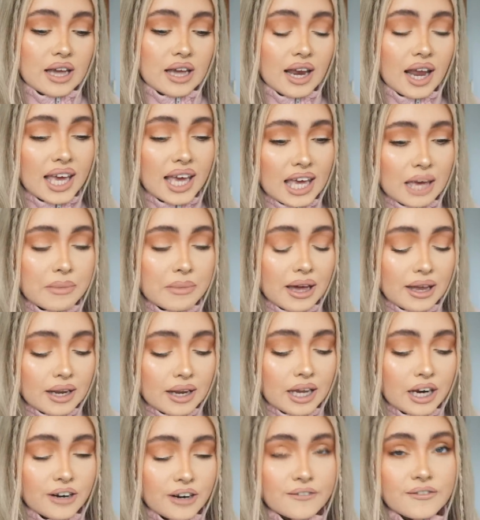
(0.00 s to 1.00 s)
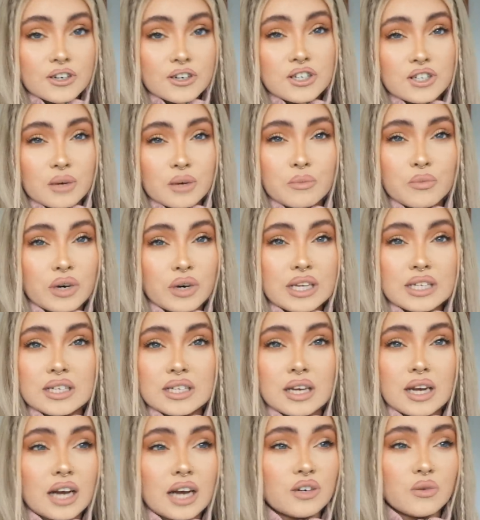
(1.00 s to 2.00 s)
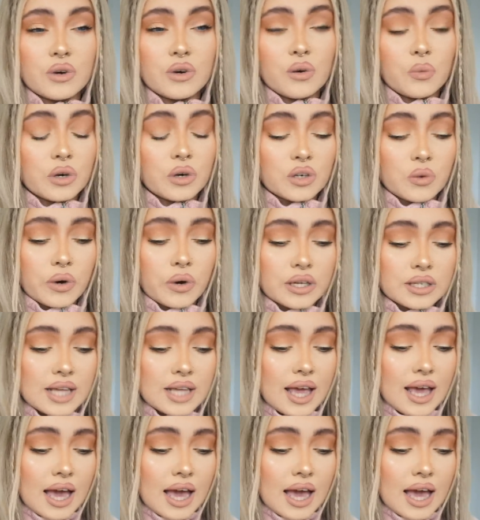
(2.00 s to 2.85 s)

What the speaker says: and I came in here for some reason, I don't know what it was,